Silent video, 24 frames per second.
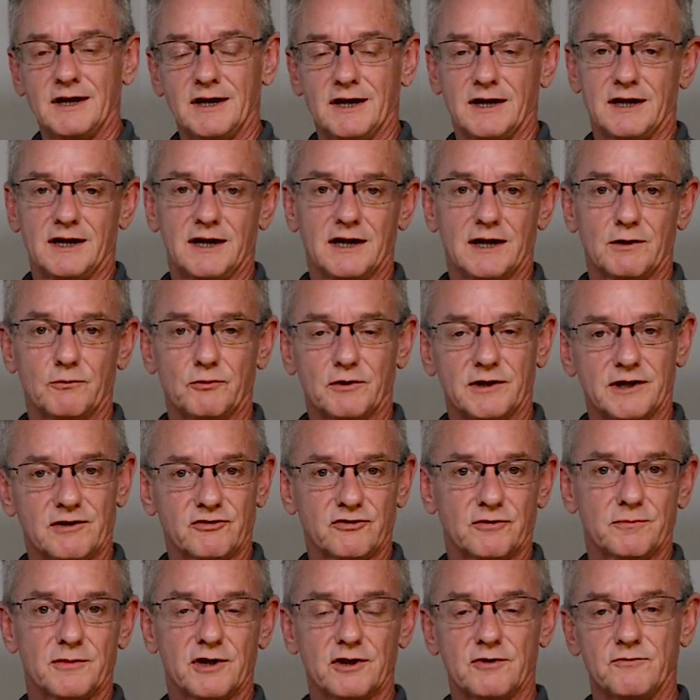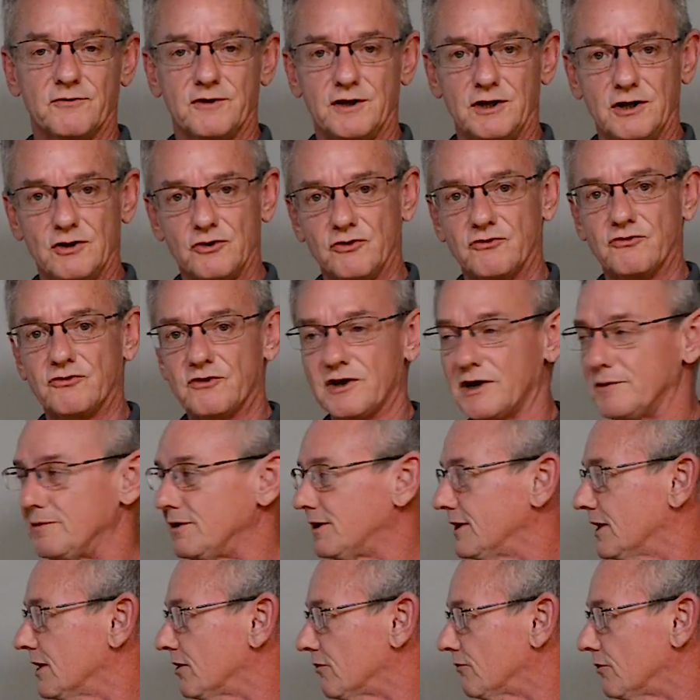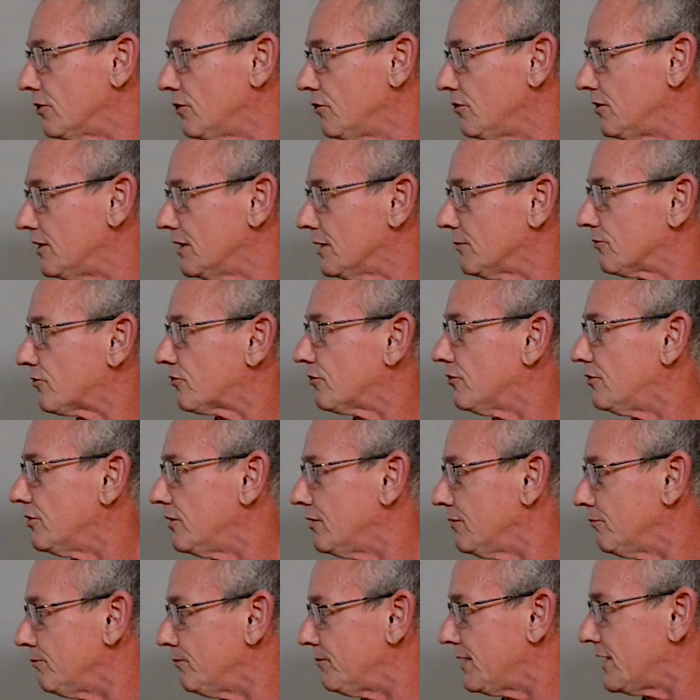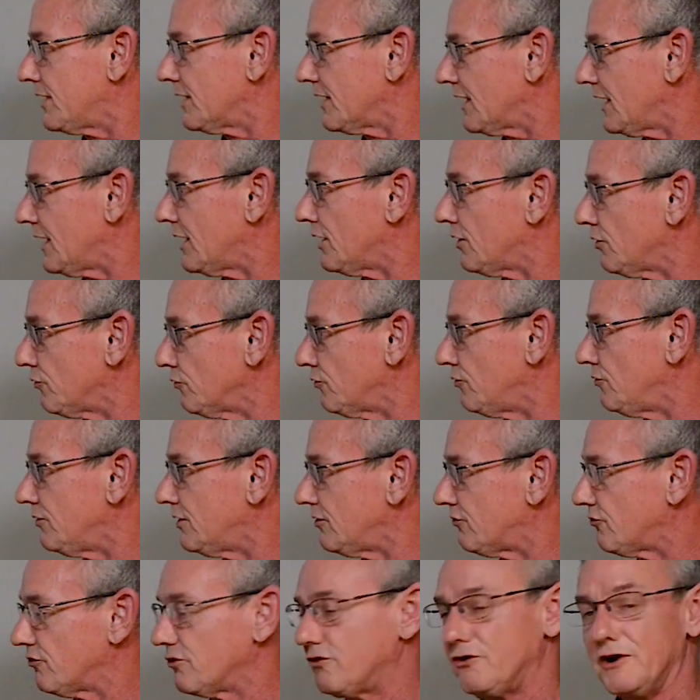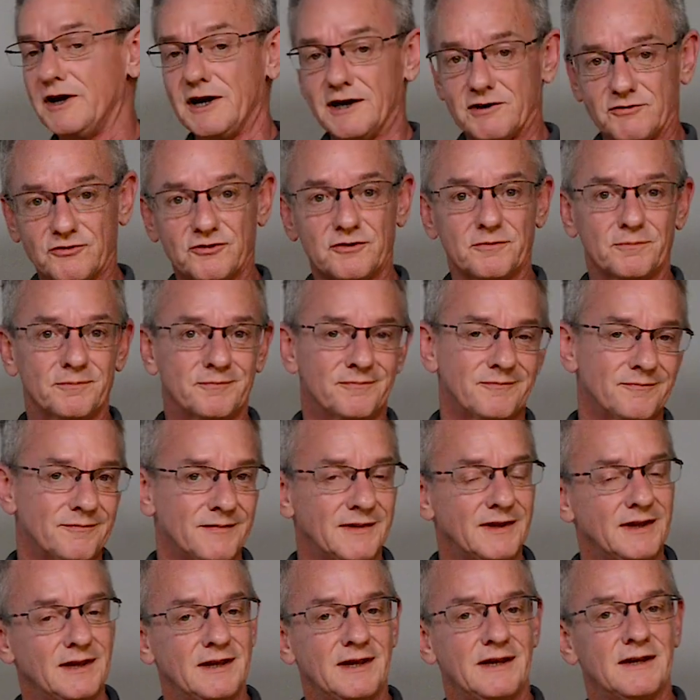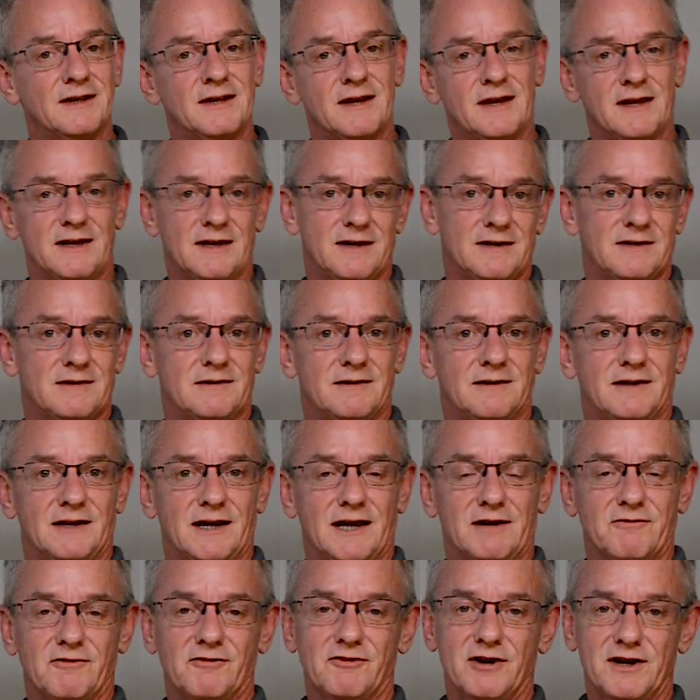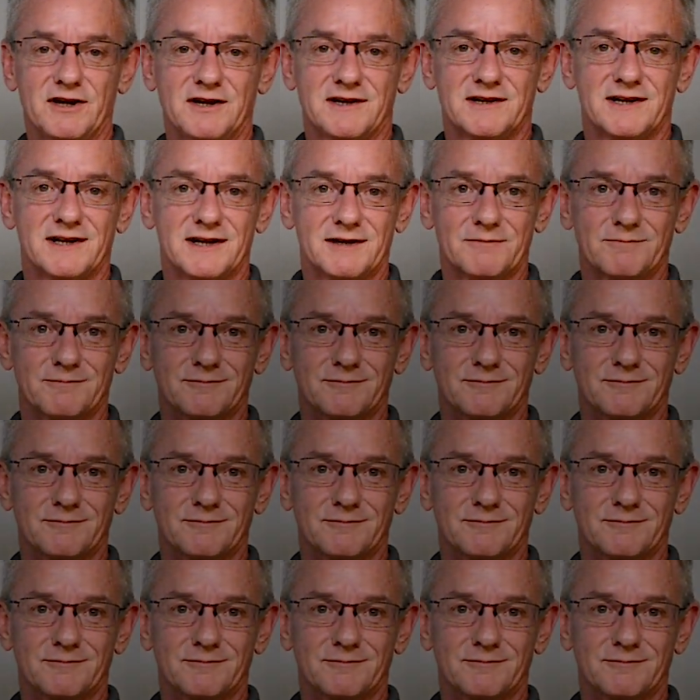and we'll have some other videos coming down the road to help show you about how you get your graphs. Have a great day.